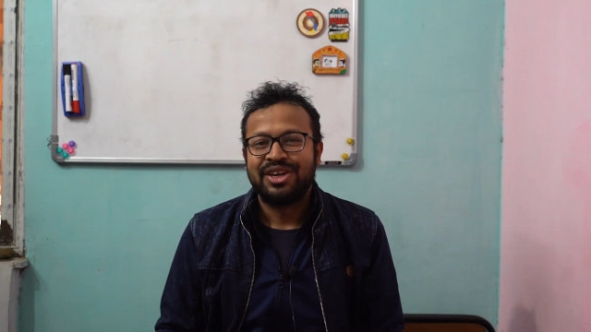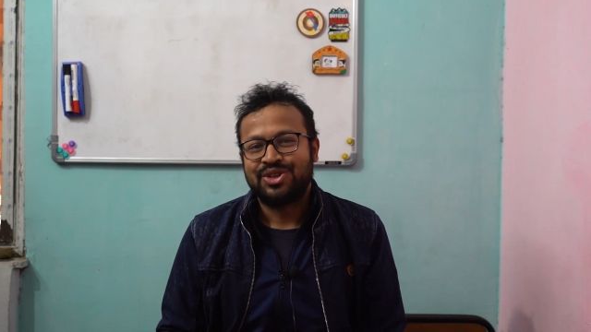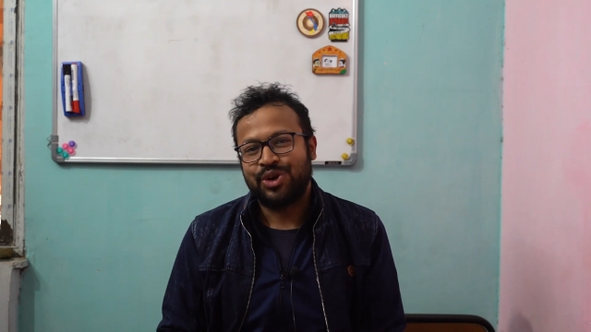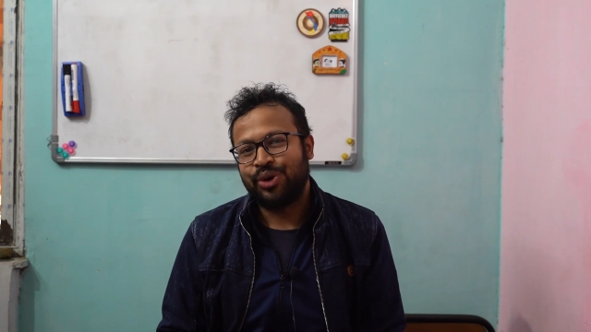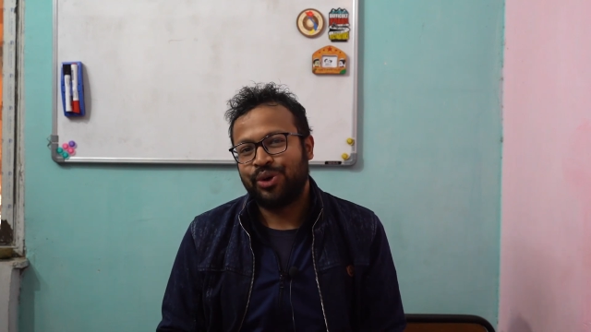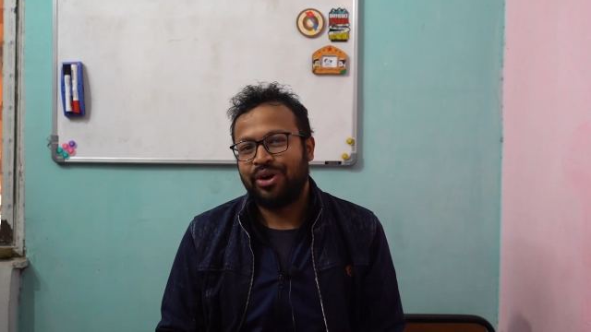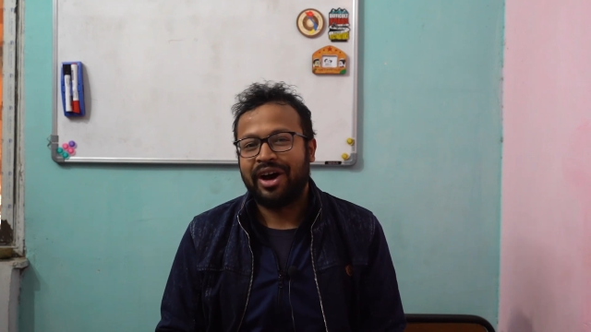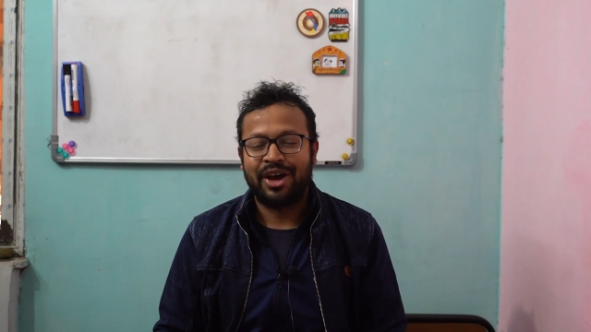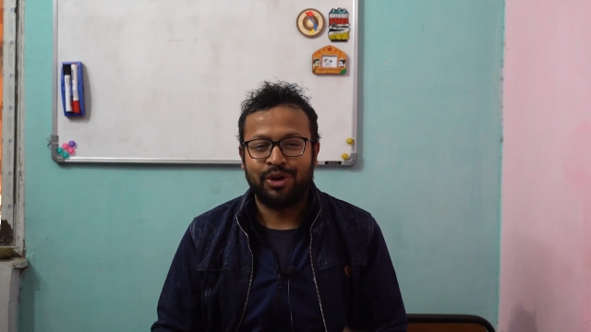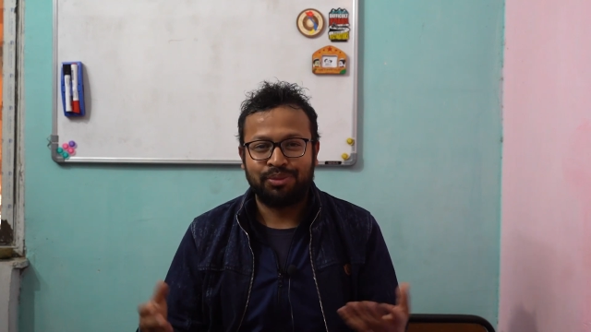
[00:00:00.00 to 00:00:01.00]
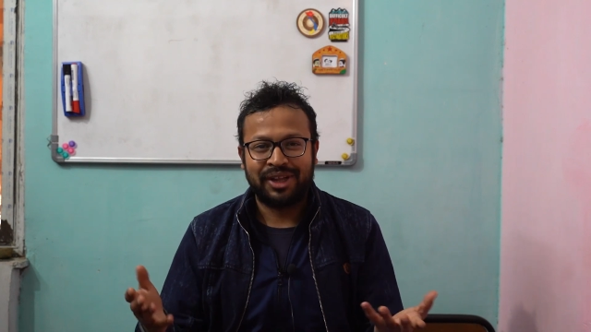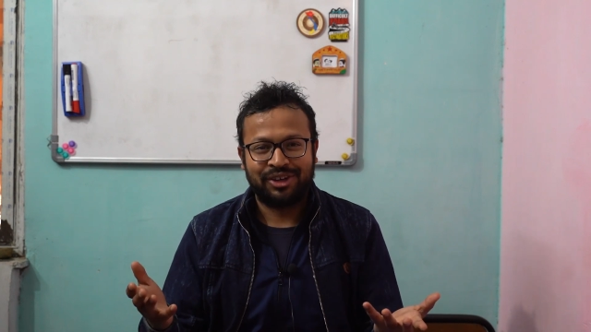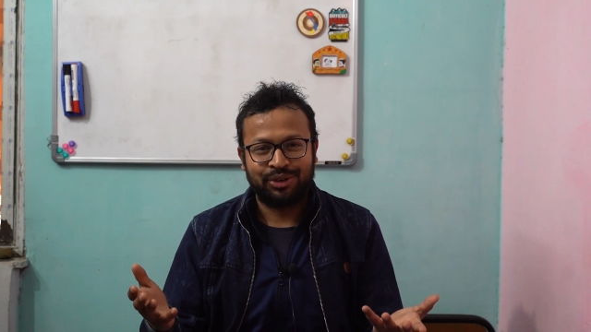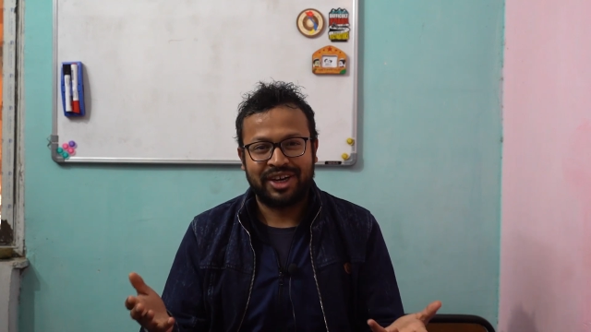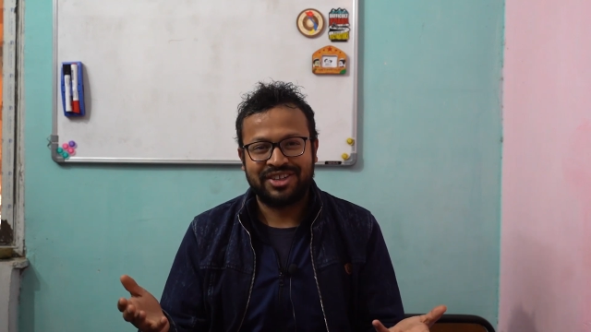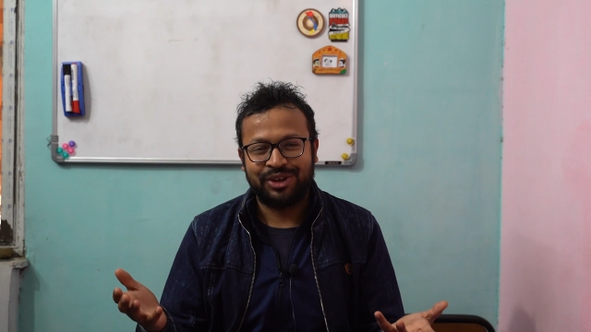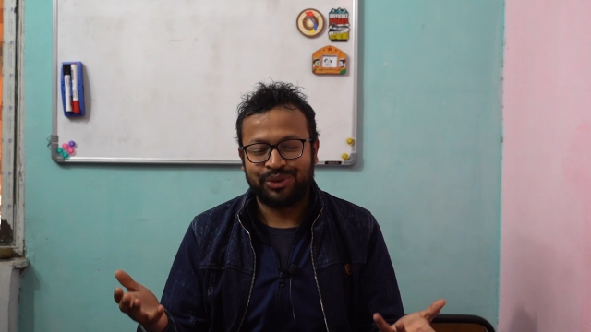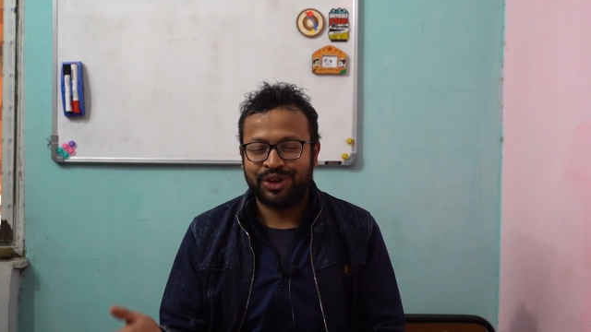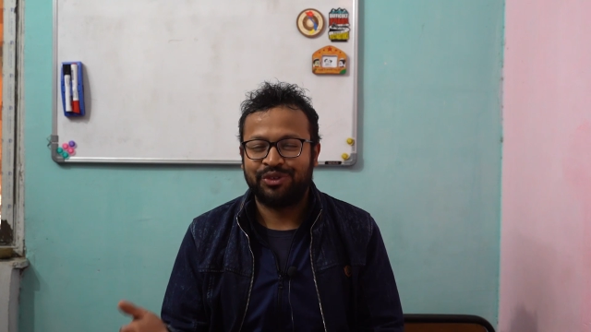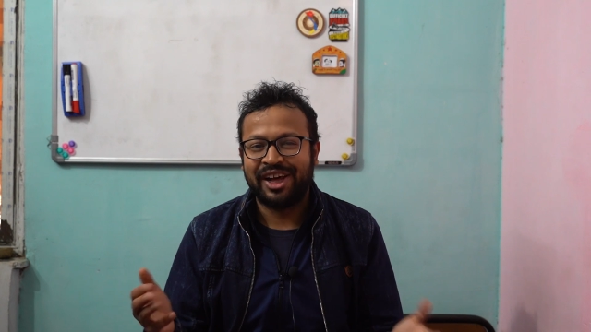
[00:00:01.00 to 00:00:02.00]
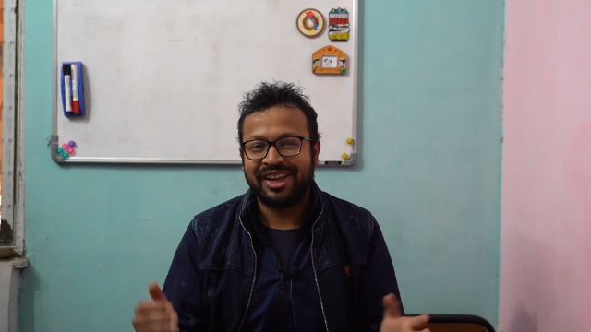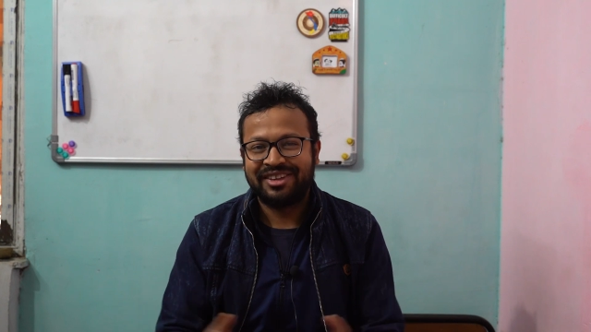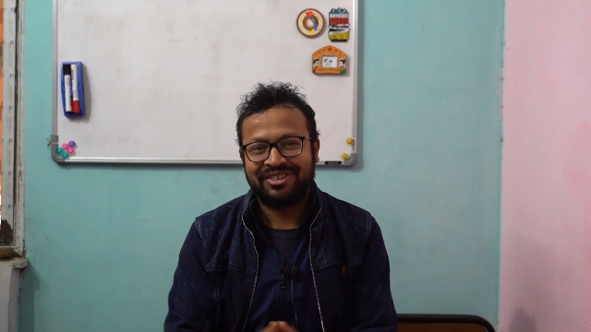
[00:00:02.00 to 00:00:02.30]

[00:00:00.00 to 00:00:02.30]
So I hope that you guys are doing well.